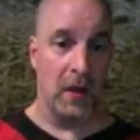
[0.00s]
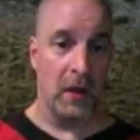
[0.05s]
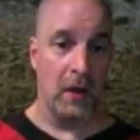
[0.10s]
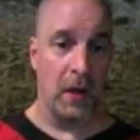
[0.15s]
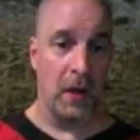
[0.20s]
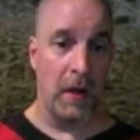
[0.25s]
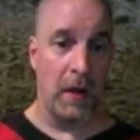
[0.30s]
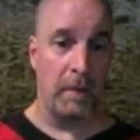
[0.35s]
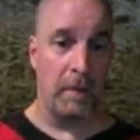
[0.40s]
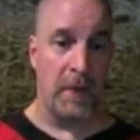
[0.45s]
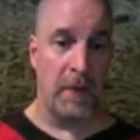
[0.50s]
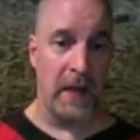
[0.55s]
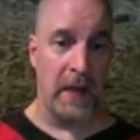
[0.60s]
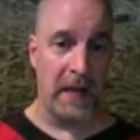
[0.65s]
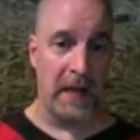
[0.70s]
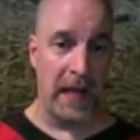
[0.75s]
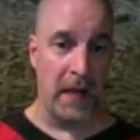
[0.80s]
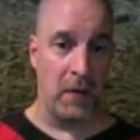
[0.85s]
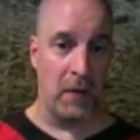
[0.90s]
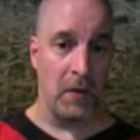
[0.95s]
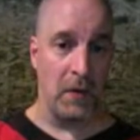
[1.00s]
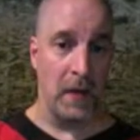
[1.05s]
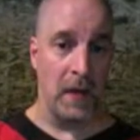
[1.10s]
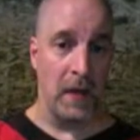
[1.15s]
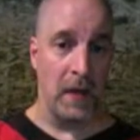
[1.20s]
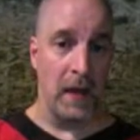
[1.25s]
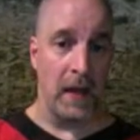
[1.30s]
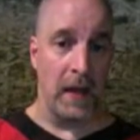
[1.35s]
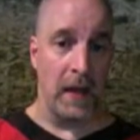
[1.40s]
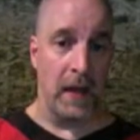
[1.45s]
up and then down,
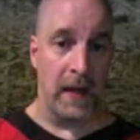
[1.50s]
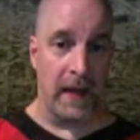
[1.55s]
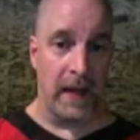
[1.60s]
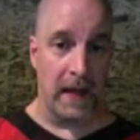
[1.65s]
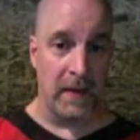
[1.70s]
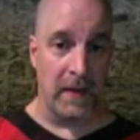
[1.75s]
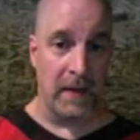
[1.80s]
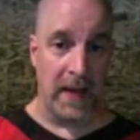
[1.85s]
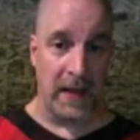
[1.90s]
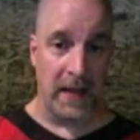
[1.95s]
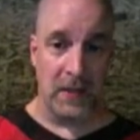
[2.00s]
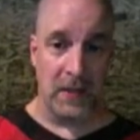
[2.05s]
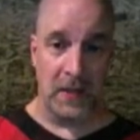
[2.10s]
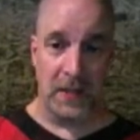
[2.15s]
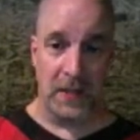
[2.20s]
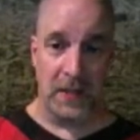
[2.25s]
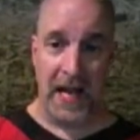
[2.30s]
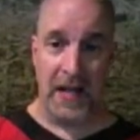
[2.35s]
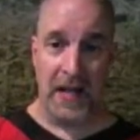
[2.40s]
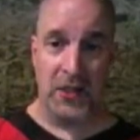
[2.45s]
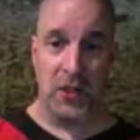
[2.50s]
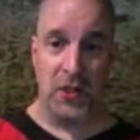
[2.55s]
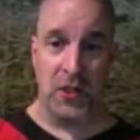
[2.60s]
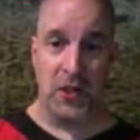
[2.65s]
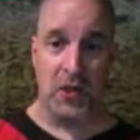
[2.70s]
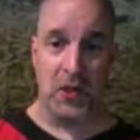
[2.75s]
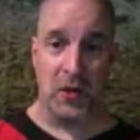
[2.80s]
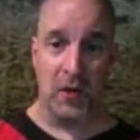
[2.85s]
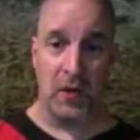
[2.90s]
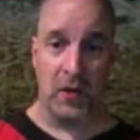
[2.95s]
and that
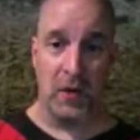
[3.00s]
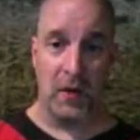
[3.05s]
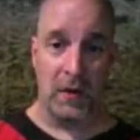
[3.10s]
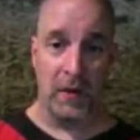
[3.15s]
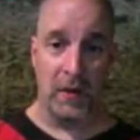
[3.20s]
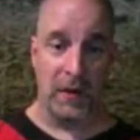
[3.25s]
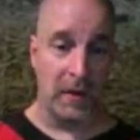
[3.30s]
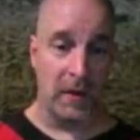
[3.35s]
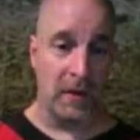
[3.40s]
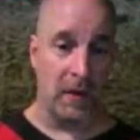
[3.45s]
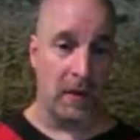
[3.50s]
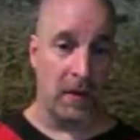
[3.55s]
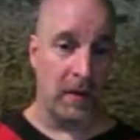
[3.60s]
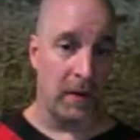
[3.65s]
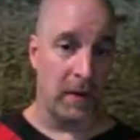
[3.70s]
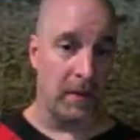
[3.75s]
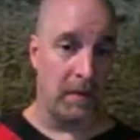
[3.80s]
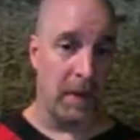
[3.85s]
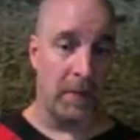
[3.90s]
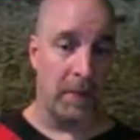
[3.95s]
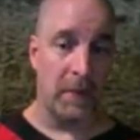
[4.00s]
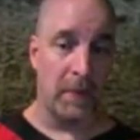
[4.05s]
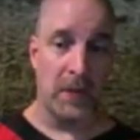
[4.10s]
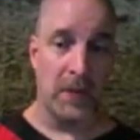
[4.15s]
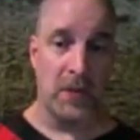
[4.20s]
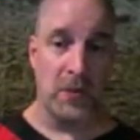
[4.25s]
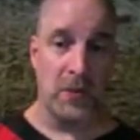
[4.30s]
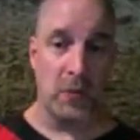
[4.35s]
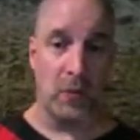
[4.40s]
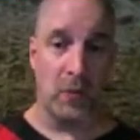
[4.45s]
detaches all the
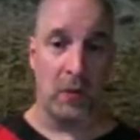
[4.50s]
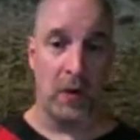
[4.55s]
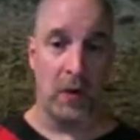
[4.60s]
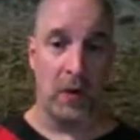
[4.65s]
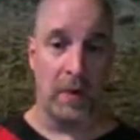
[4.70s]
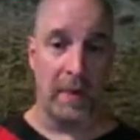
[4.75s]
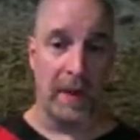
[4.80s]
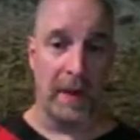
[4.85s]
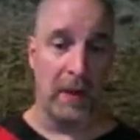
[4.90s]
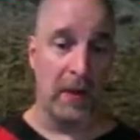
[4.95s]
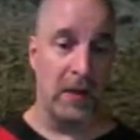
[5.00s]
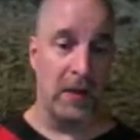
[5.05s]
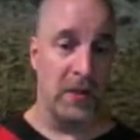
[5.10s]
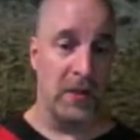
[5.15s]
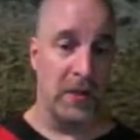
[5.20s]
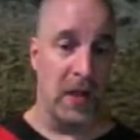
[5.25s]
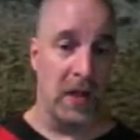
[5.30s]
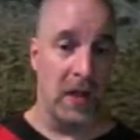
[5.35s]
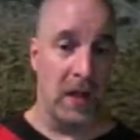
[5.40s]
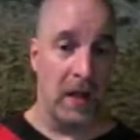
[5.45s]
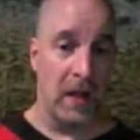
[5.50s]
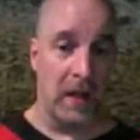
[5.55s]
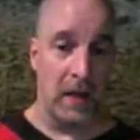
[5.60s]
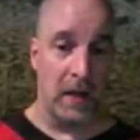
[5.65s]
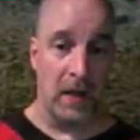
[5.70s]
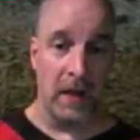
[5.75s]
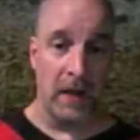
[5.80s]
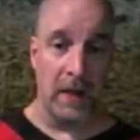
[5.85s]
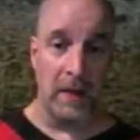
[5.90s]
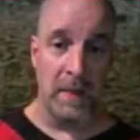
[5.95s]
pumpkins or all the melons.
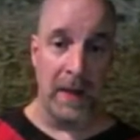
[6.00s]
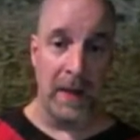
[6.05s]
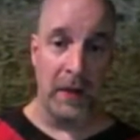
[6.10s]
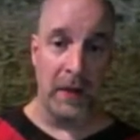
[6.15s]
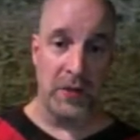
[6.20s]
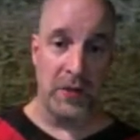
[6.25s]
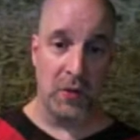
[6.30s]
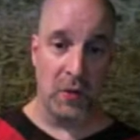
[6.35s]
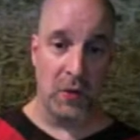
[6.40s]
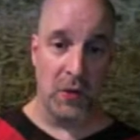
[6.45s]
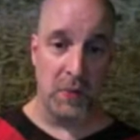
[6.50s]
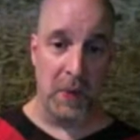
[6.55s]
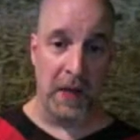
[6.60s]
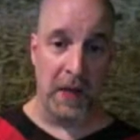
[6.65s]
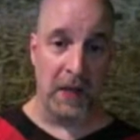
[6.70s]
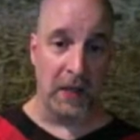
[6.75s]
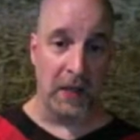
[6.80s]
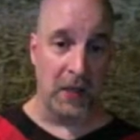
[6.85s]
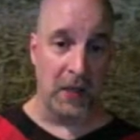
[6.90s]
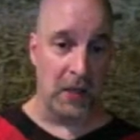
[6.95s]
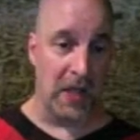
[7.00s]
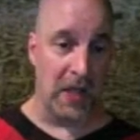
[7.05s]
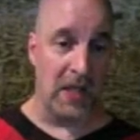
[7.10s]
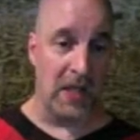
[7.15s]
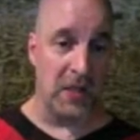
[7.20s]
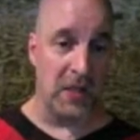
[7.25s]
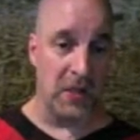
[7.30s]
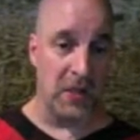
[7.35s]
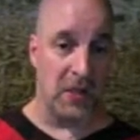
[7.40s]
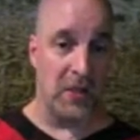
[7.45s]
And the melons, of course, break into
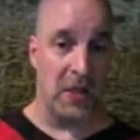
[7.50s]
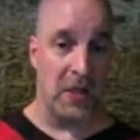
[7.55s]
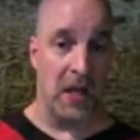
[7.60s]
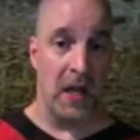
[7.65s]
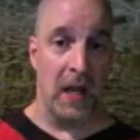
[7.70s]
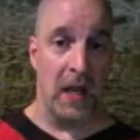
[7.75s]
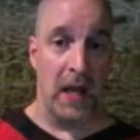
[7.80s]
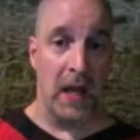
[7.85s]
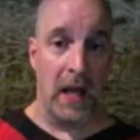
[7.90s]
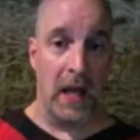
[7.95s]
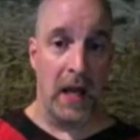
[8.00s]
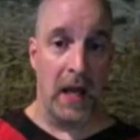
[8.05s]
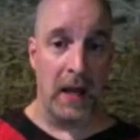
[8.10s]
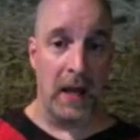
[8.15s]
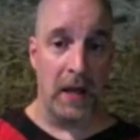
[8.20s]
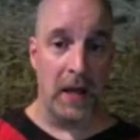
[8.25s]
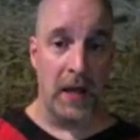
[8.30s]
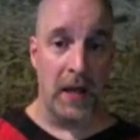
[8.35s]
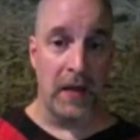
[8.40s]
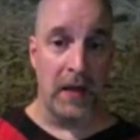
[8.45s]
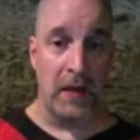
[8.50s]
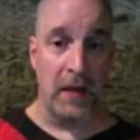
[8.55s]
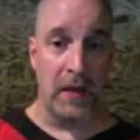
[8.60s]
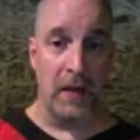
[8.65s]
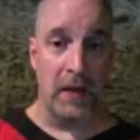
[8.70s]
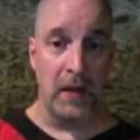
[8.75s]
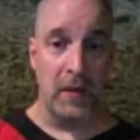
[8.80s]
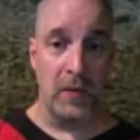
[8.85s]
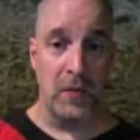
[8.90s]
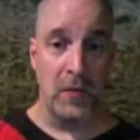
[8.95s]
slices. And
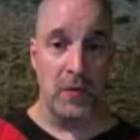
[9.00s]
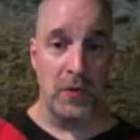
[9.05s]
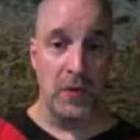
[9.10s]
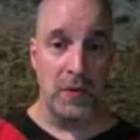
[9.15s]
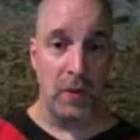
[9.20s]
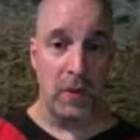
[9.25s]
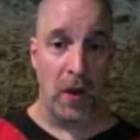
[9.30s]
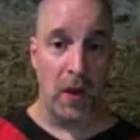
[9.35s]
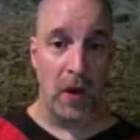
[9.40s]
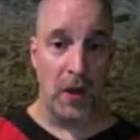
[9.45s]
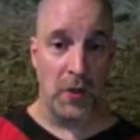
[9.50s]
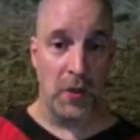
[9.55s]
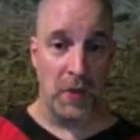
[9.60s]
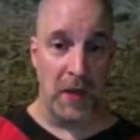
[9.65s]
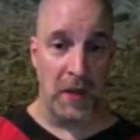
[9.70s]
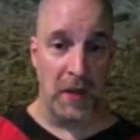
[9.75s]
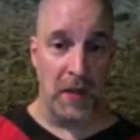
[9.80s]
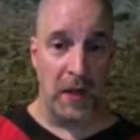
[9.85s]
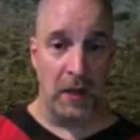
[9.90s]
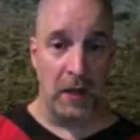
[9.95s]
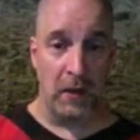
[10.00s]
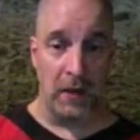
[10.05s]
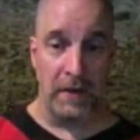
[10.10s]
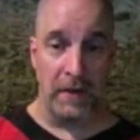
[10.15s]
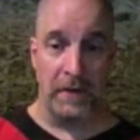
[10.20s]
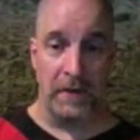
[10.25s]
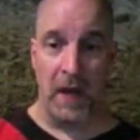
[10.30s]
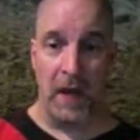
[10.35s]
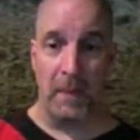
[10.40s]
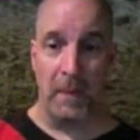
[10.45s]
then those blocks right there
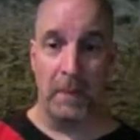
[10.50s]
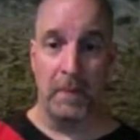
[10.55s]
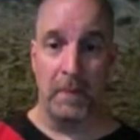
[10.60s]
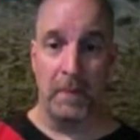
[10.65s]
lift up.